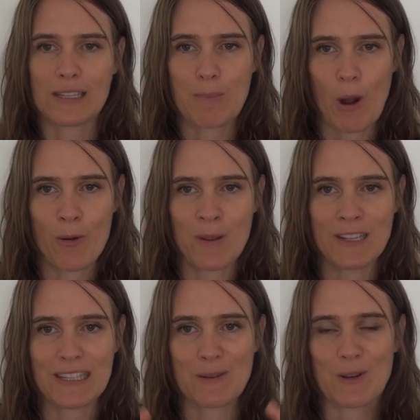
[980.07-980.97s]

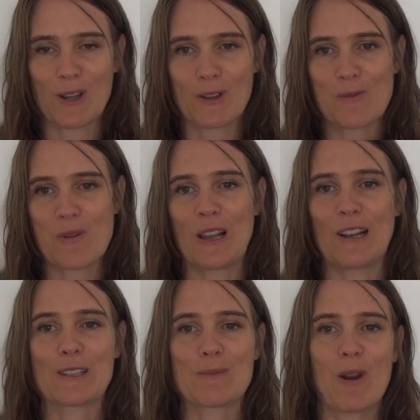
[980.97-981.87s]
experiments, what I call my
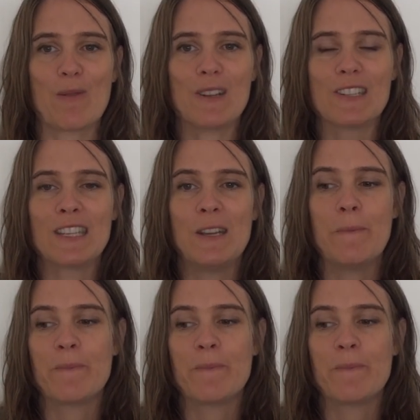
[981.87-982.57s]
little experiments,